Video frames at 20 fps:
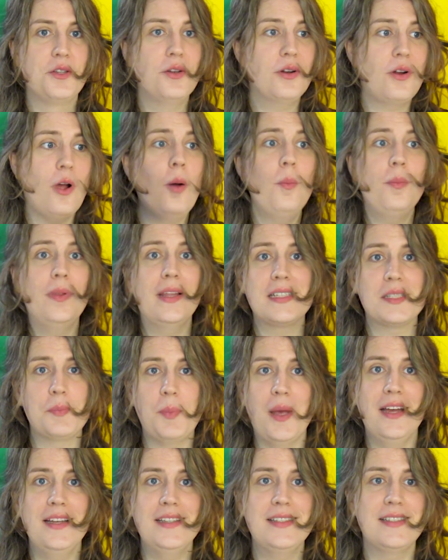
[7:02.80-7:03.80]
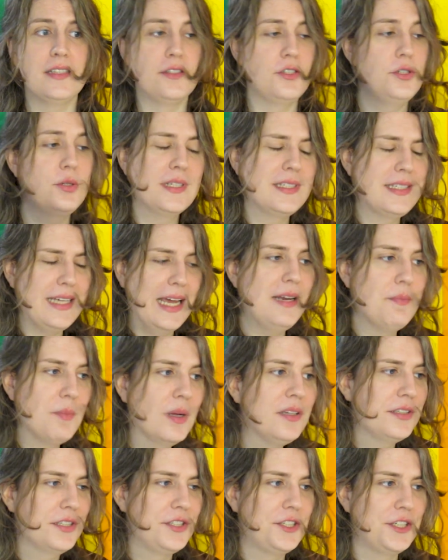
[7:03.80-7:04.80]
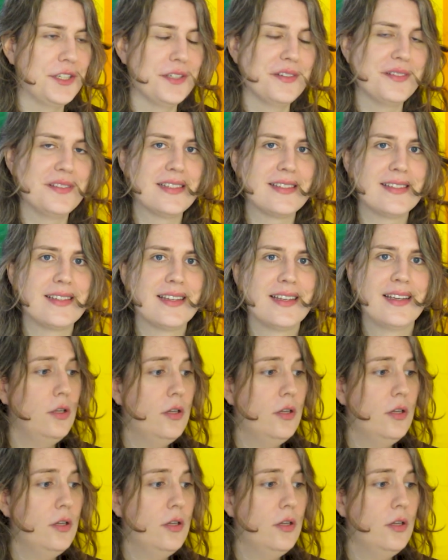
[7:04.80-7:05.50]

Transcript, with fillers: You're a complex person, you contain multitudes.